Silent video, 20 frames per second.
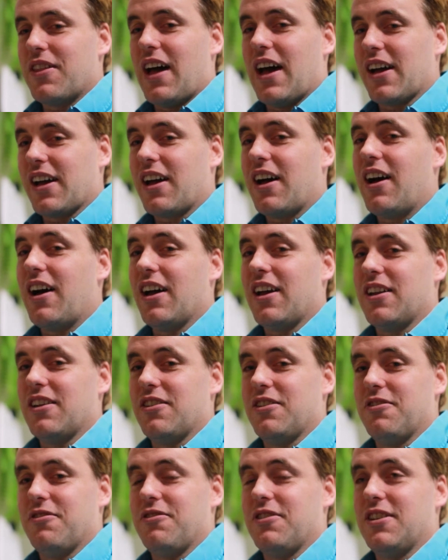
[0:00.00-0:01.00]
that
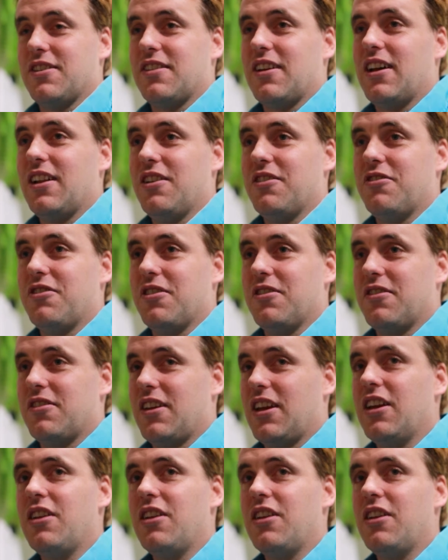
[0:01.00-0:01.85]
kind of intelligence,